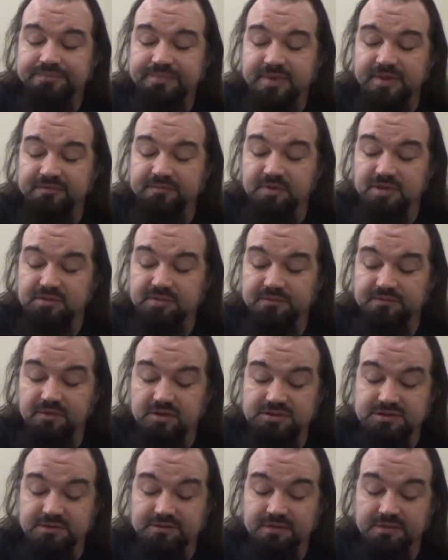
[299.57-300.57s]
If multiple
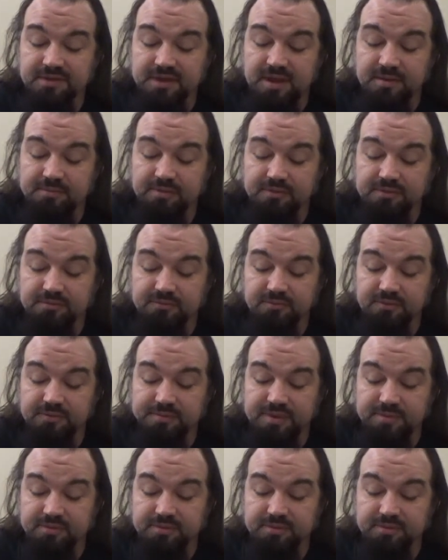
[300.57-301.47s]
versions of the same person were to be